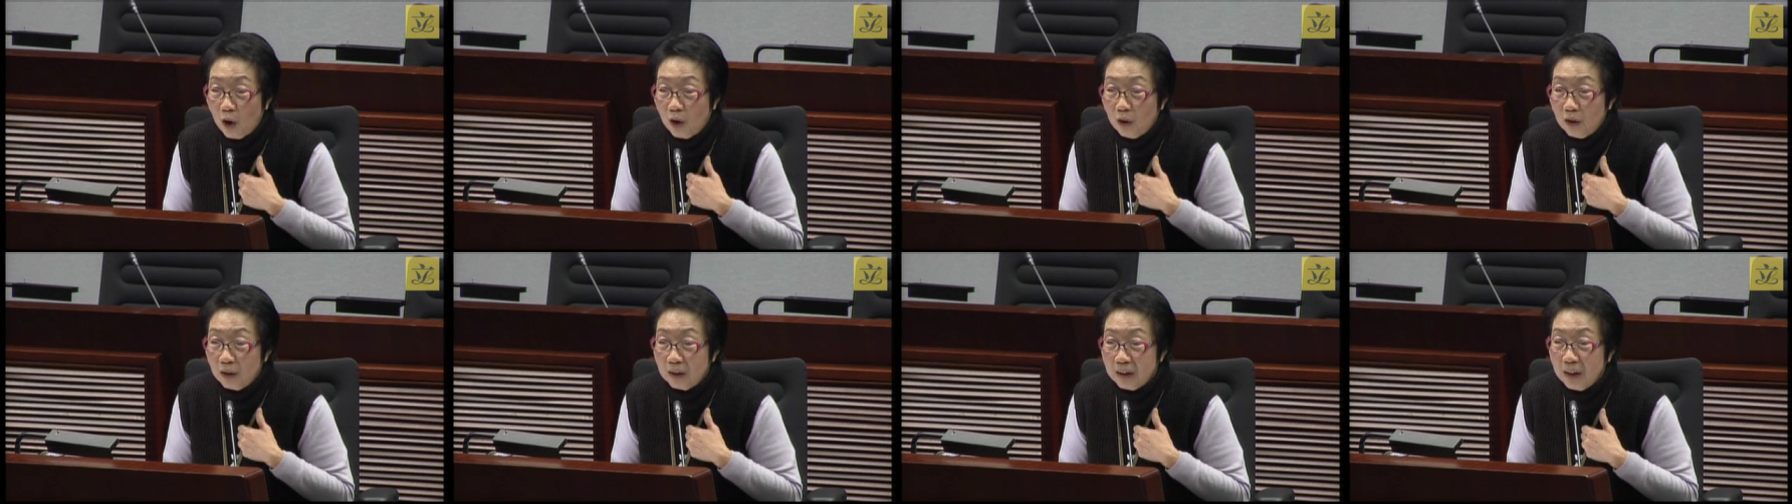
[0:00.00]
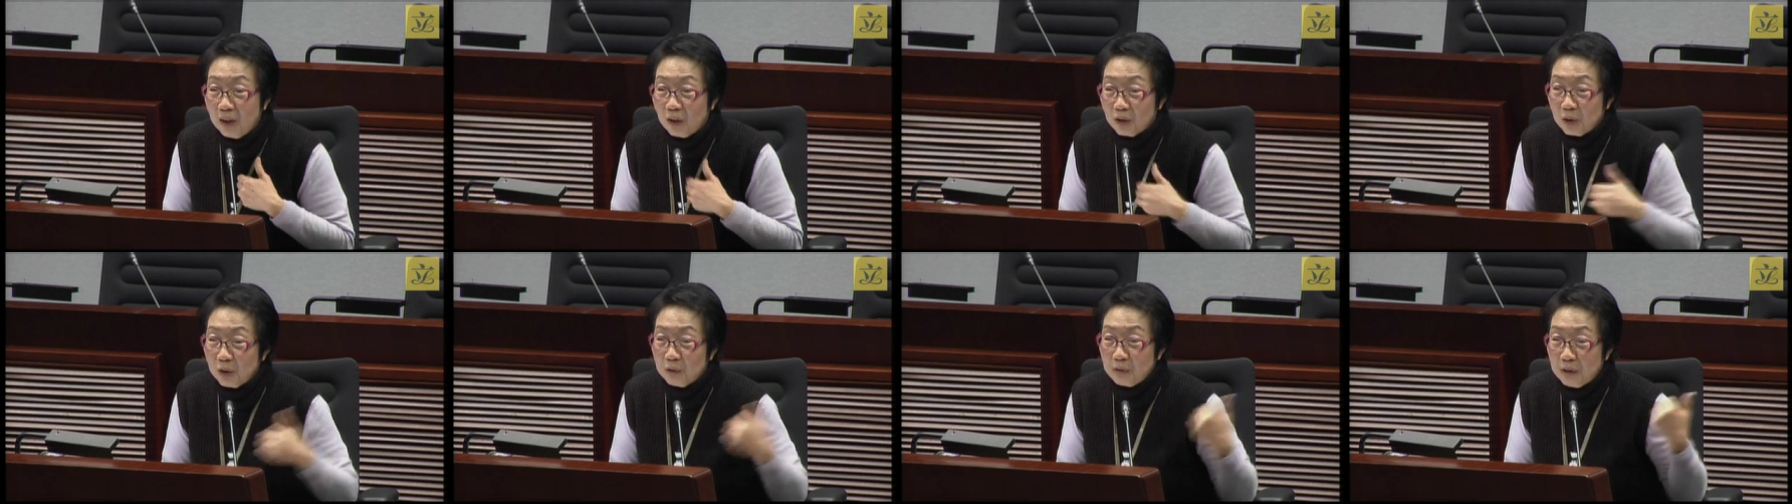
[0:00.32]

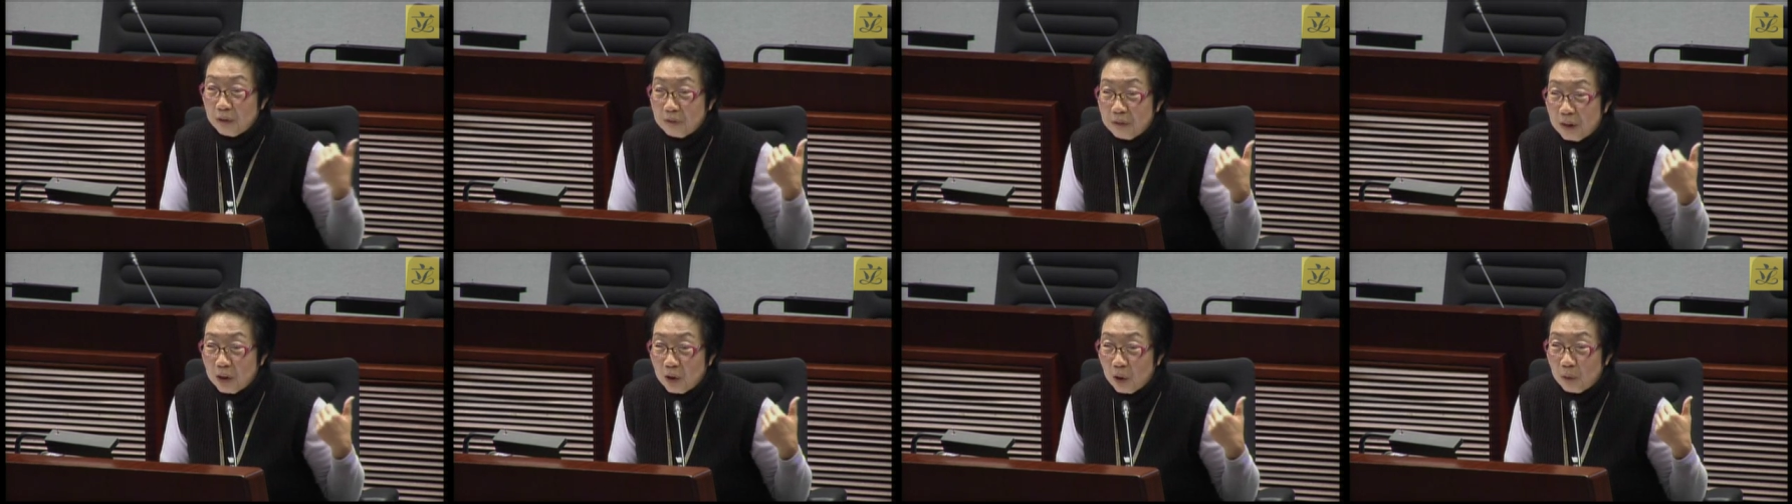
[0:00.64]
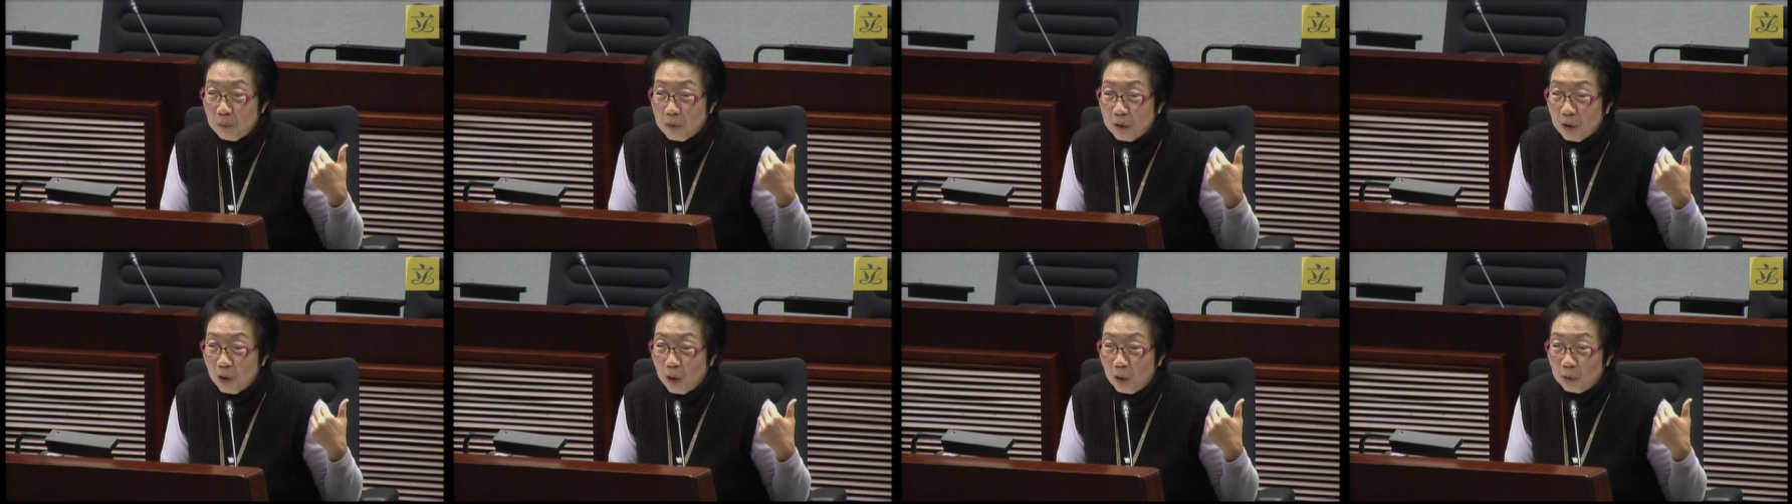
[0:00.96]
agreements. You
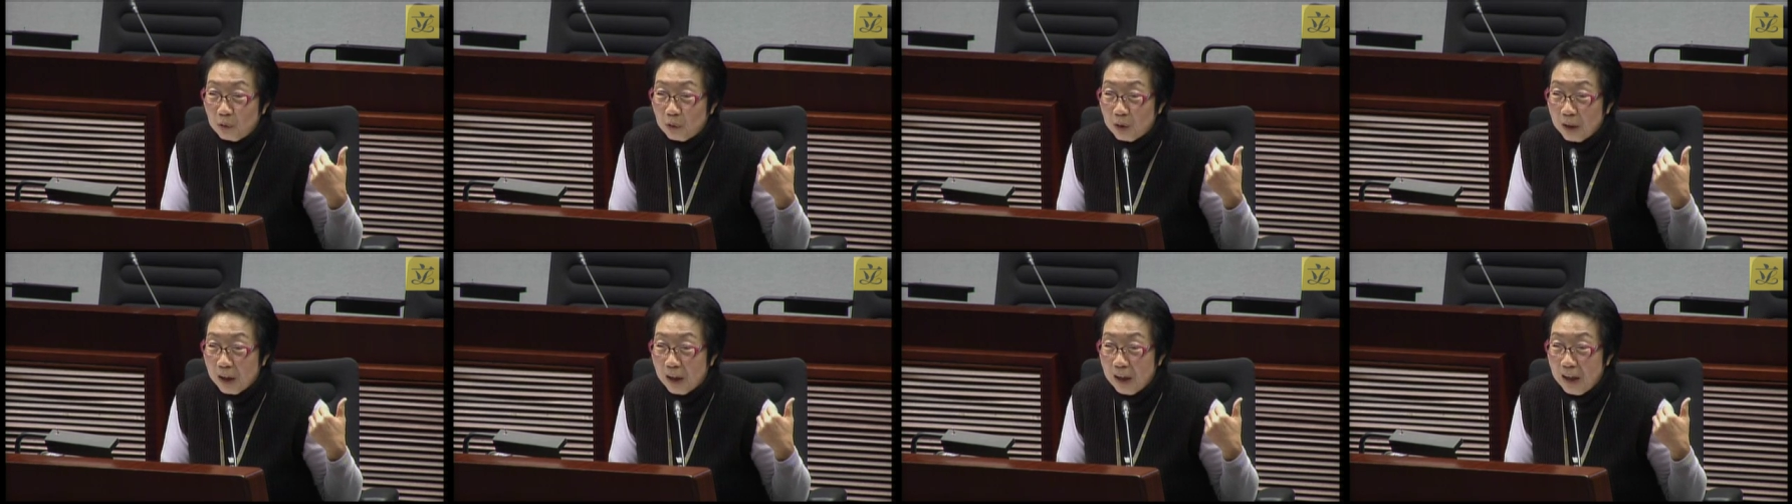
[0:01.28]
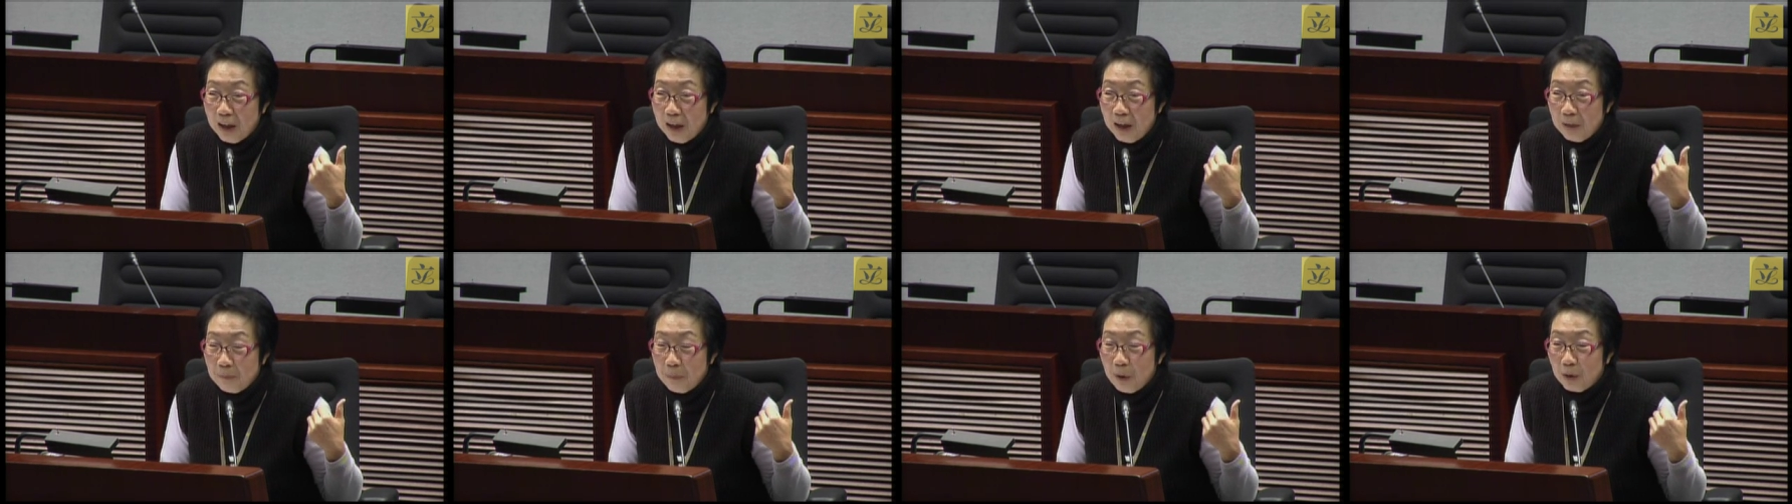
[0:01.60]
have to show them
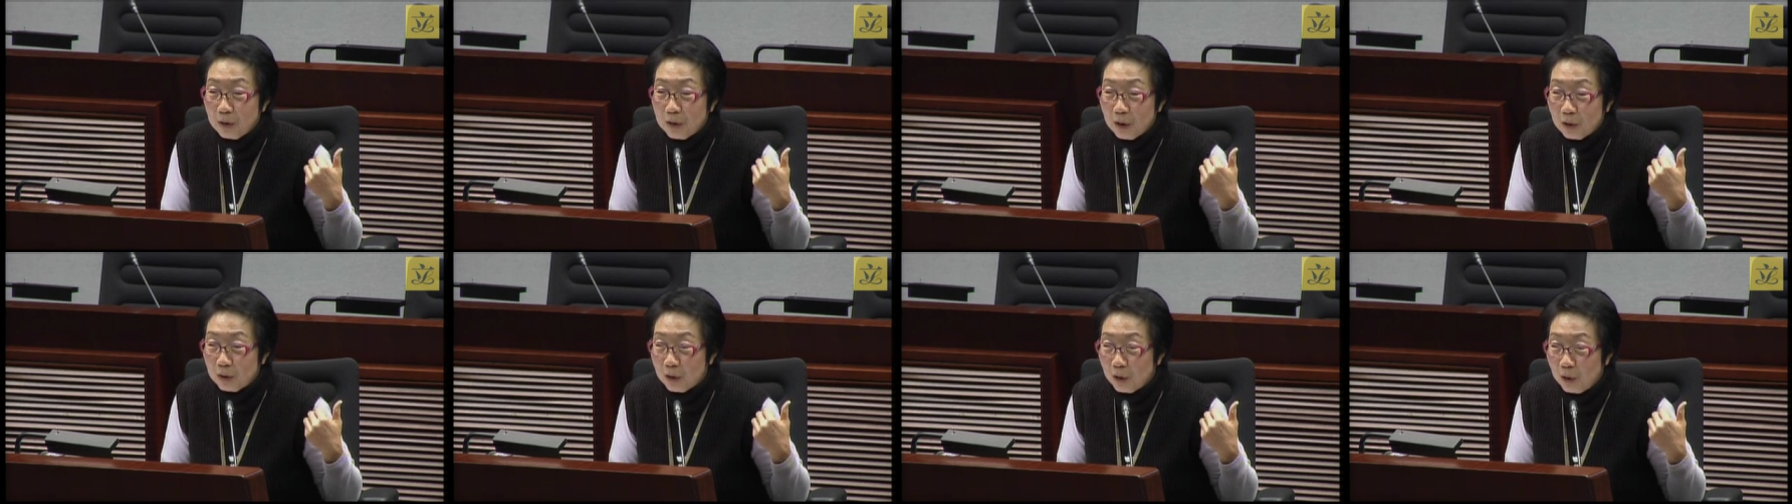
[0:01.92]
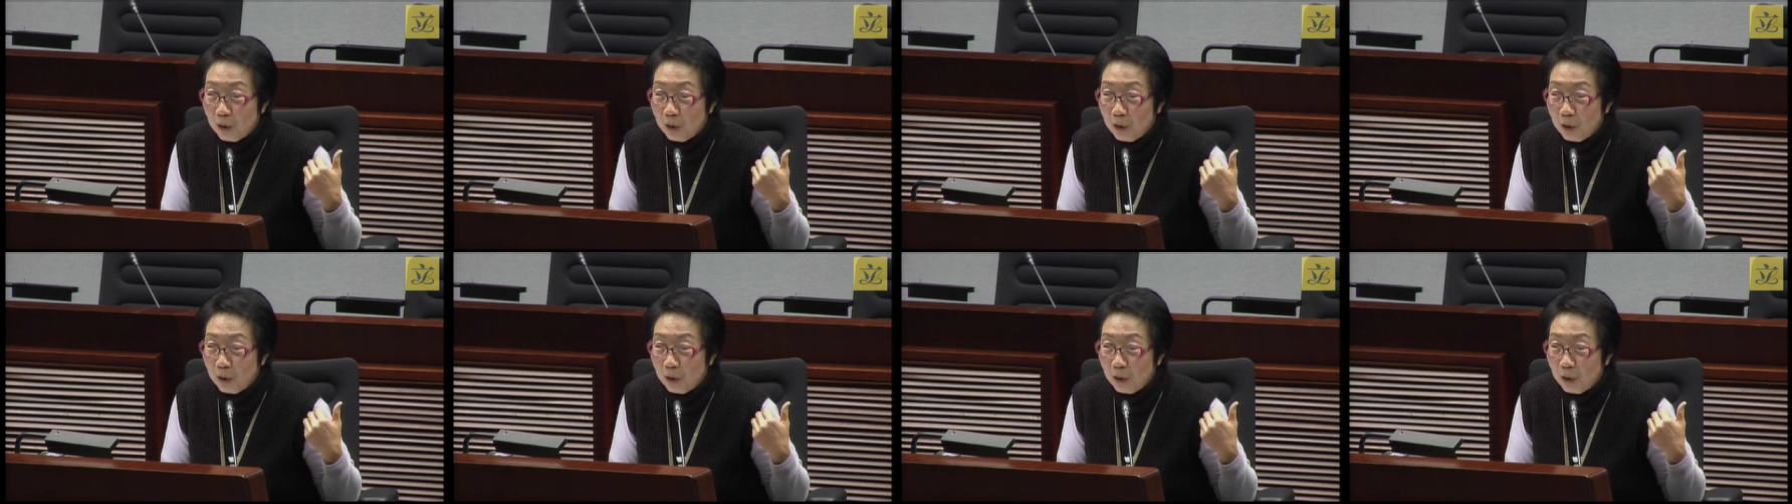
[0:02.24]
to us.